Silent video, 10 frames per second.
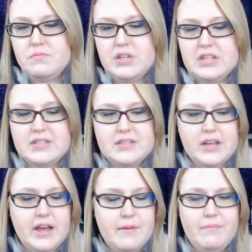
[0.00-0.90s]
this
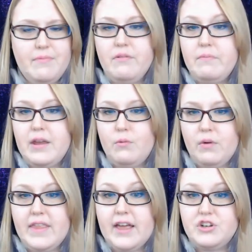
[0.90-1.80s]
um, movement
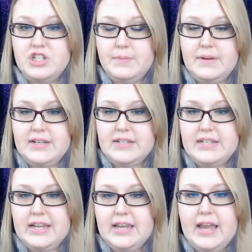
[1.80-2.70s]
with
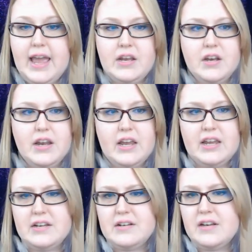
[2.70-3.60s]
LGBT and and